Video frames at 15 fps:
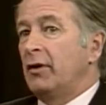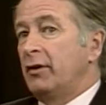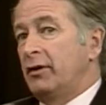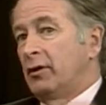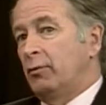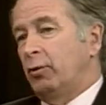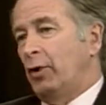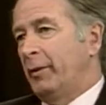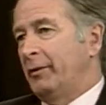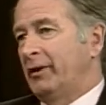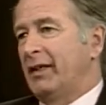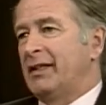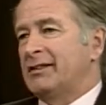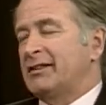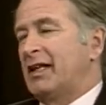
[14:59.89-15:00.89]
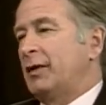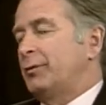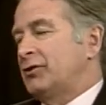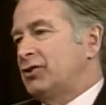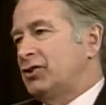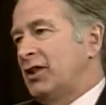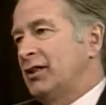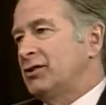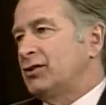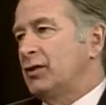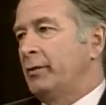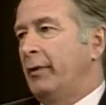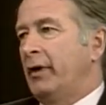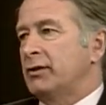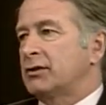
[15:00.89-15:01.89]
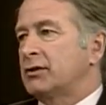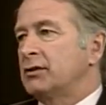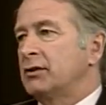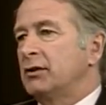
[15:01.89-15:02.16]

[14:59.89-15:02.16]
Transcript: The employment landscape has changed so much